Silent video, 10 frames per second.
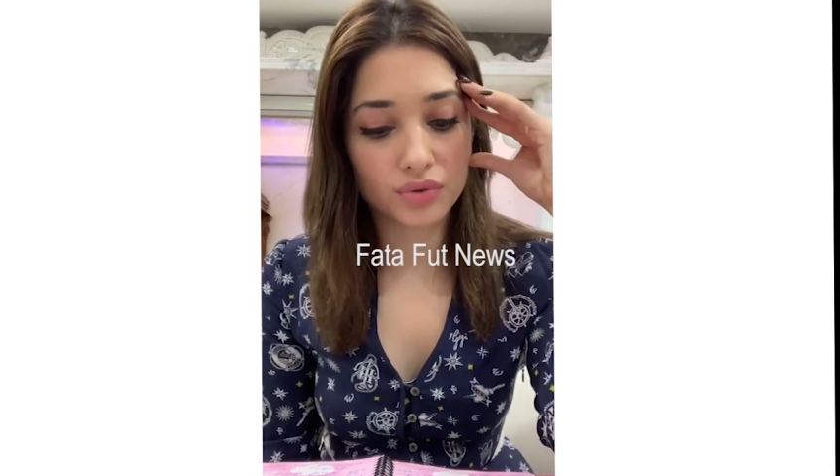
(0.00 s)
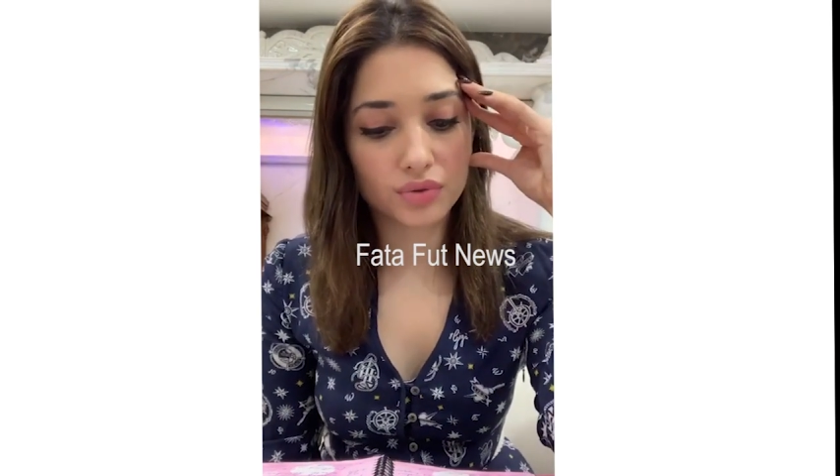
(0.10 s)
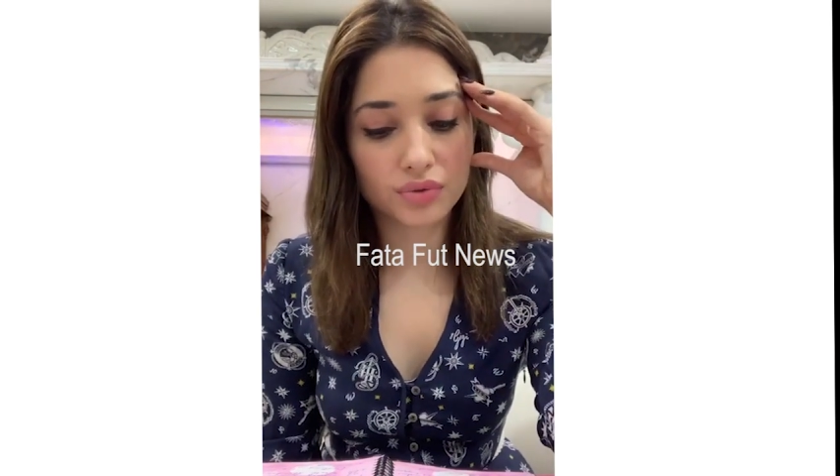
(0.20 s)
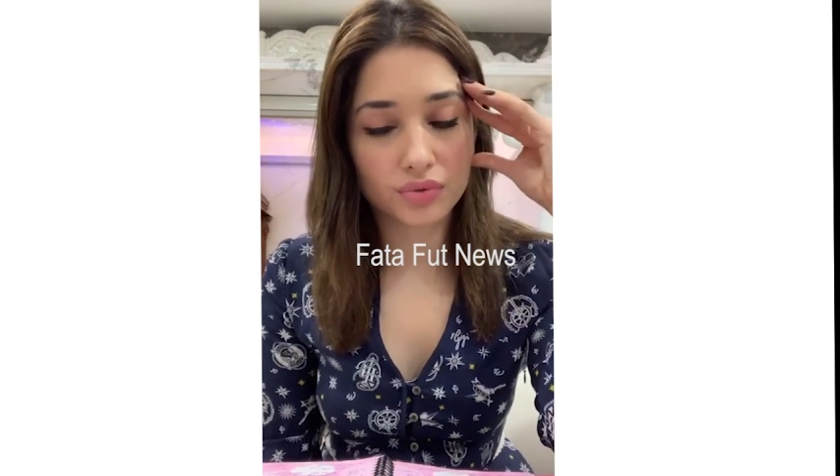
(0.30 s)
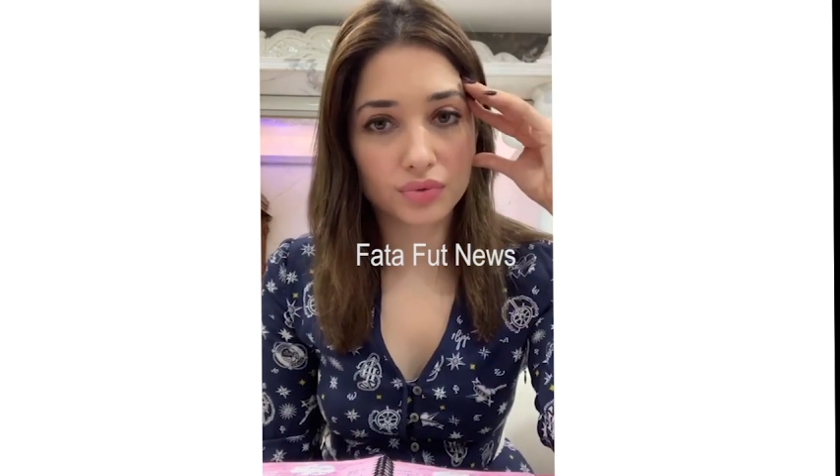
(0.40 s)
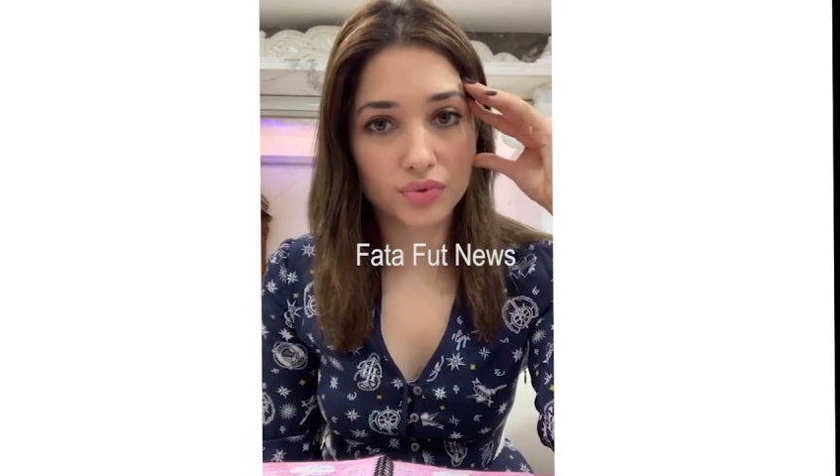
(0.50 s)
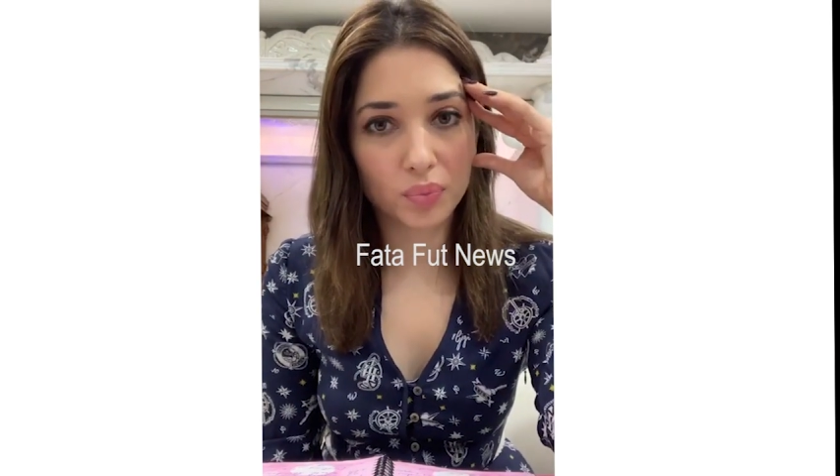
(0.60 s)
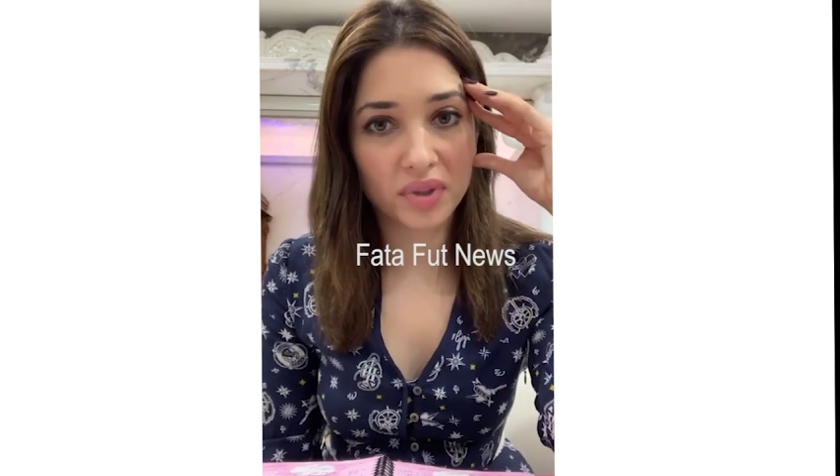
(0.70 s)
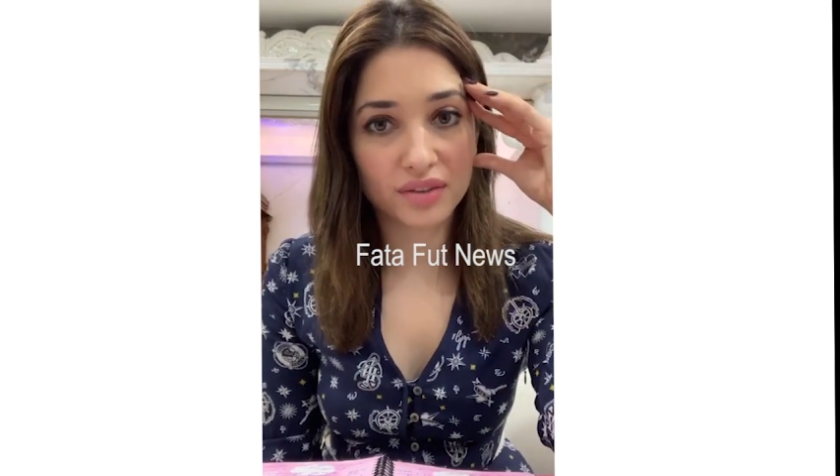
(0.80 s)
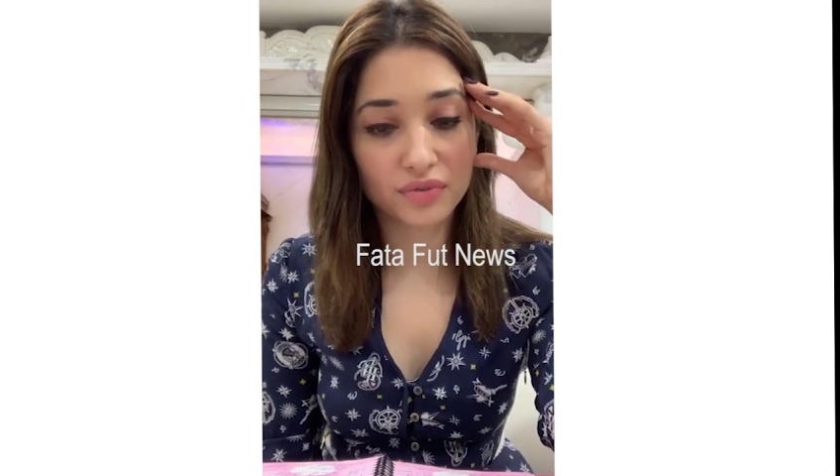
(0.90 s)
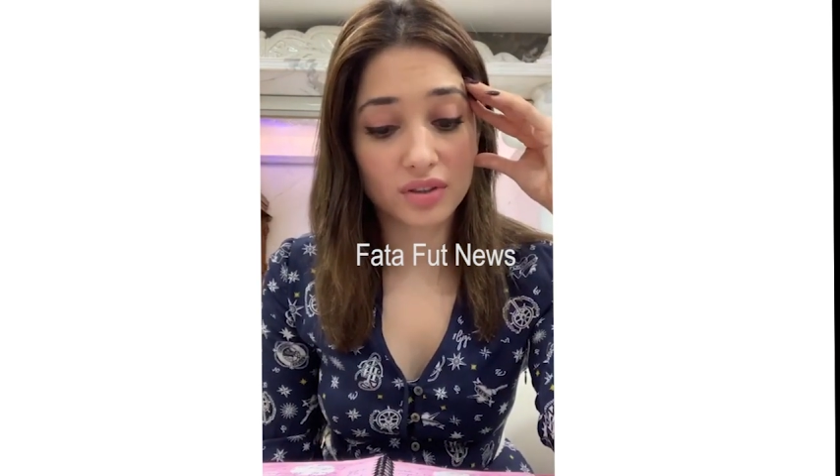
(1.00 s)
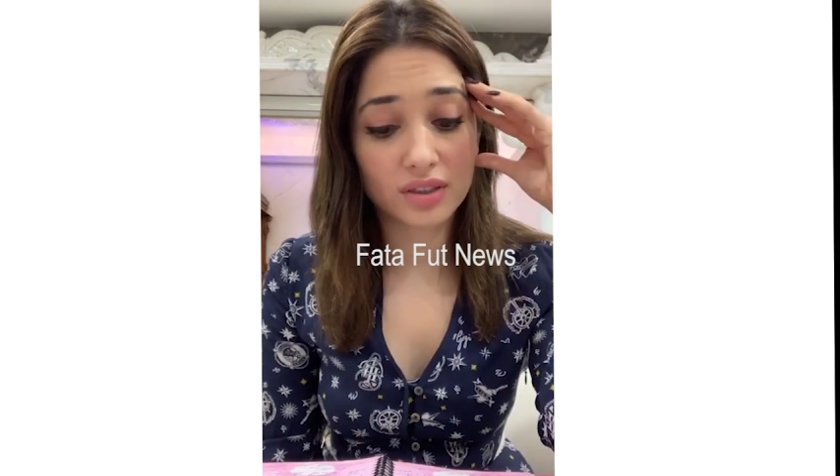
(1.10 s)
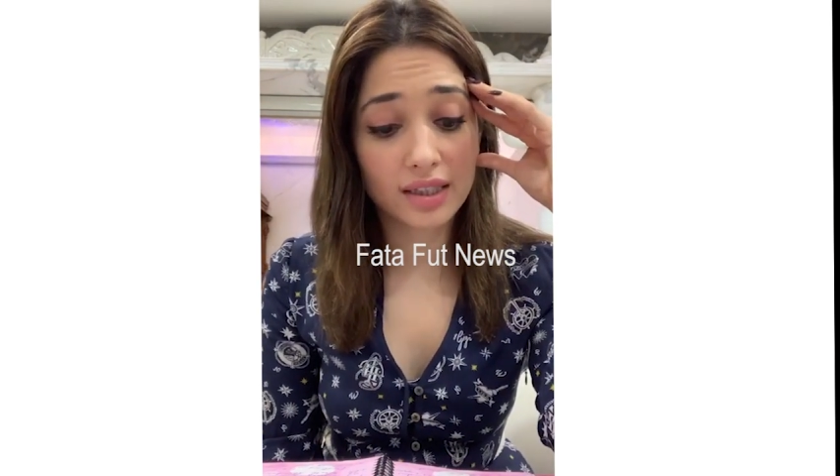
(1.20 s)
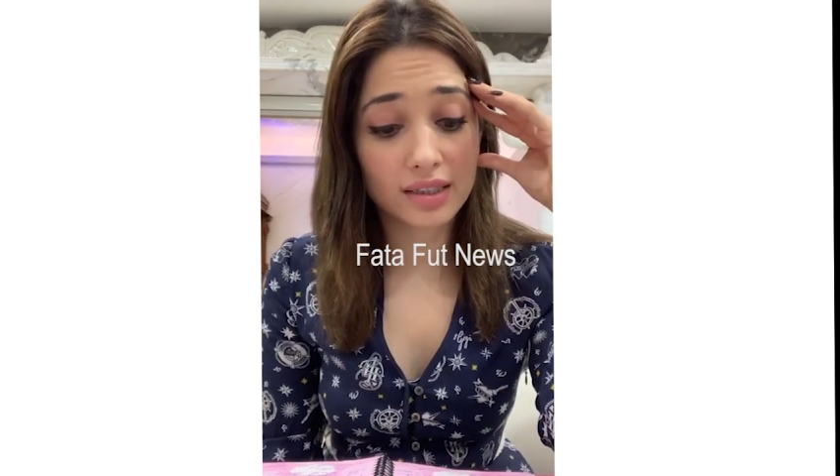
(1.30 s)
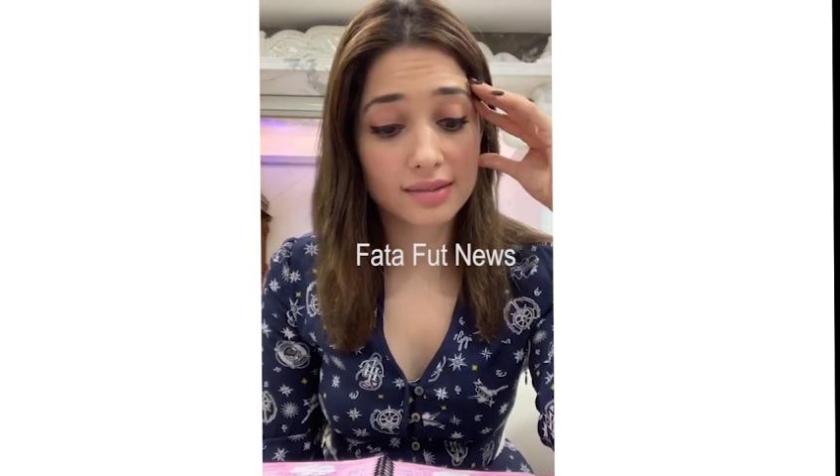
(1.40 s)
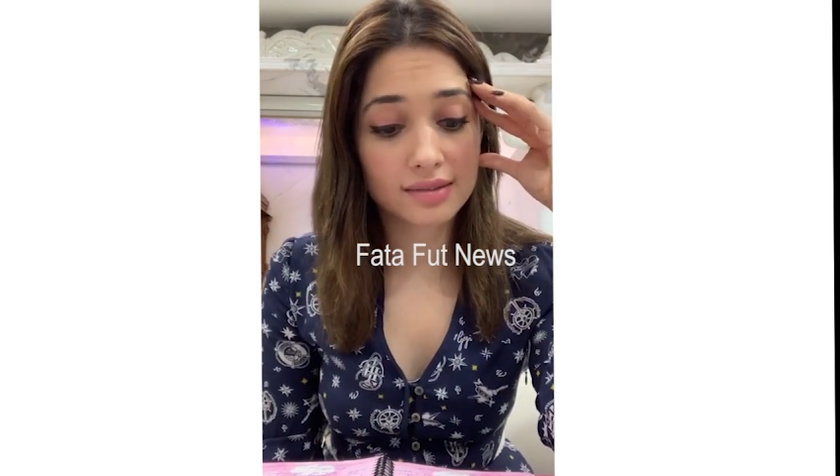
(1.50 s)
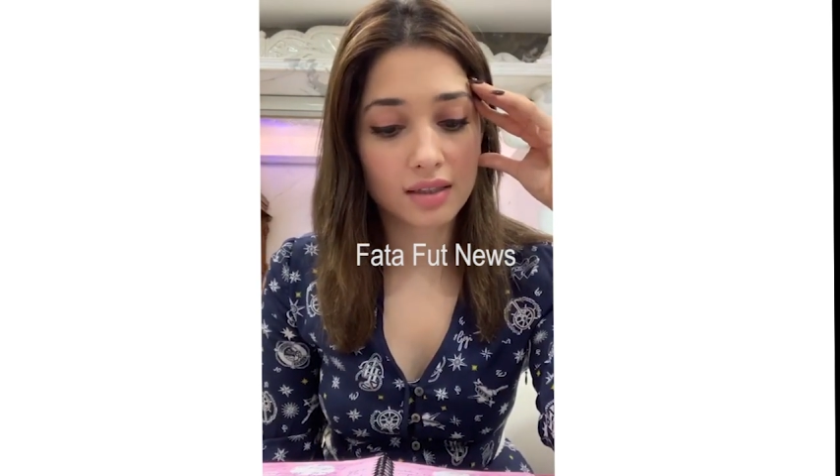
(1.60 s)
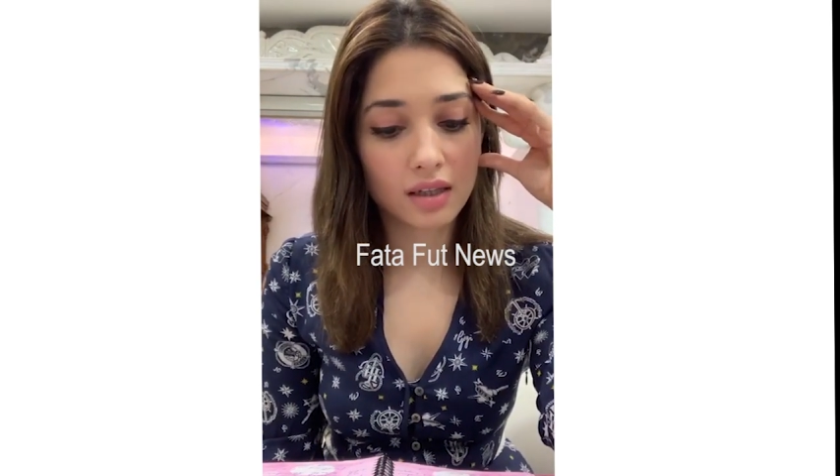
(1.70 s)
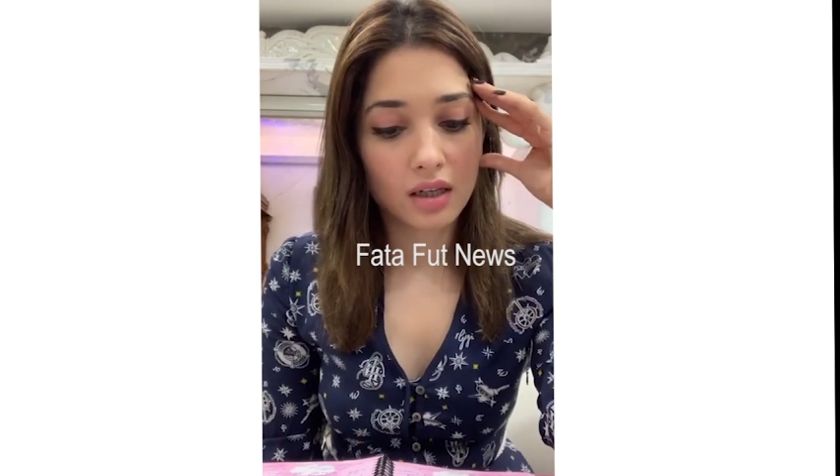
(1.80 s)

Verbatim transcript: go through so many different things.